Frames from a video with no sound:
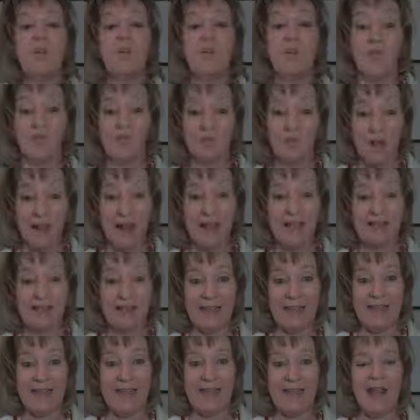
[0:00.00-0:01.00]

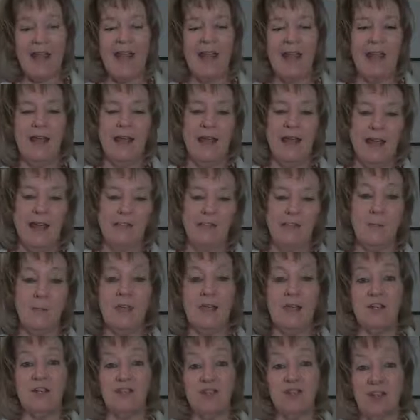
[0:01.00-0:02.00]
correctly. It has to
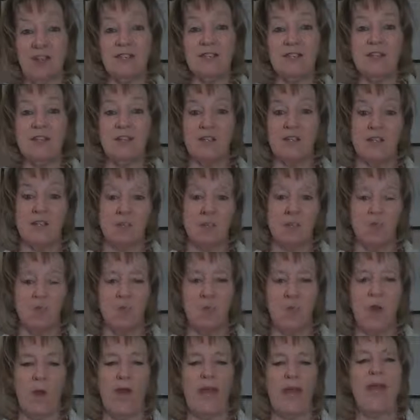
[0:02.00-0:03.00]
be ingested a
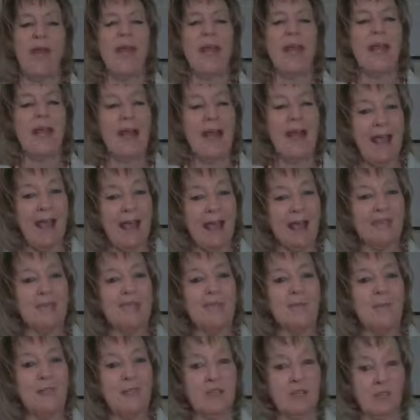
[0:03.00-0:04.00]
certain way. It has
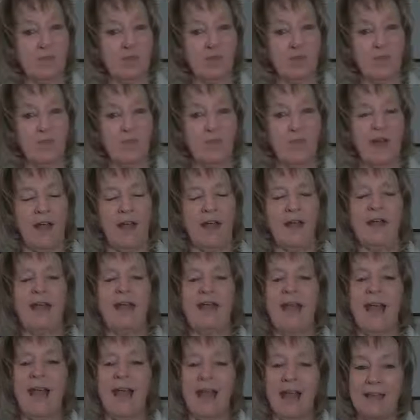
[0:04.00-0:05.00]
to be certified.
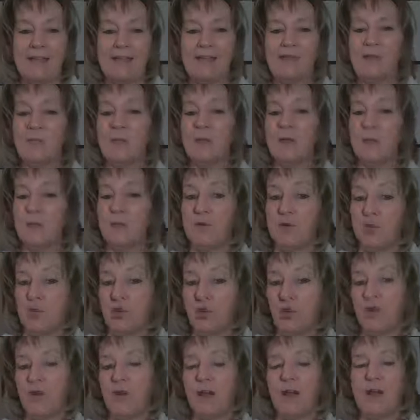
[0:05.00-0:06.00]
It has to be
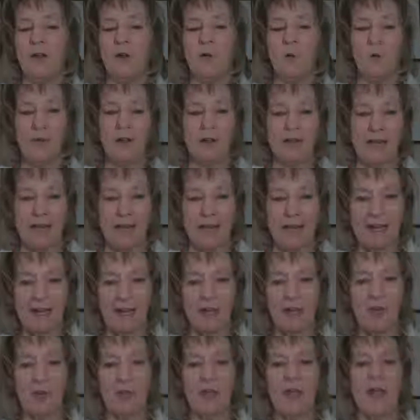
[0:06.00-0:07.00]
pure and
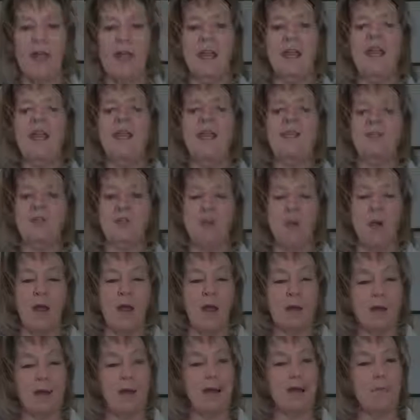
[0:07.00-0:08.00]
organic, okay? So
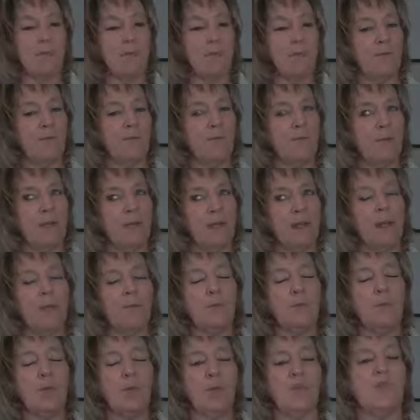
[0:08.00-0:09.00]
I really
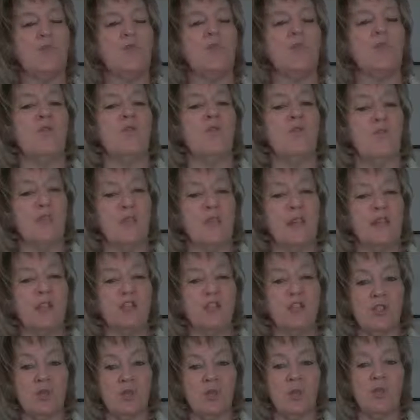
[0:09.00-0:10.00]
implore you to really
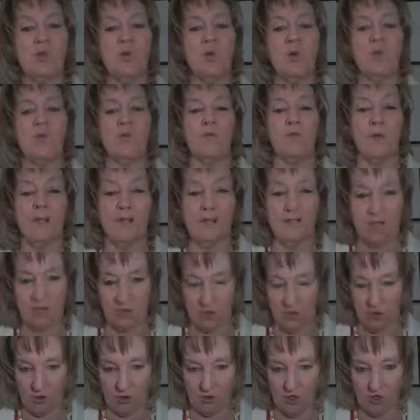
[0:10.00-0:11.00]
do your
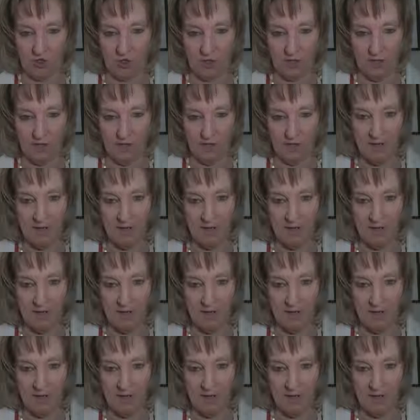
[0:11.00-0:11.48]
research,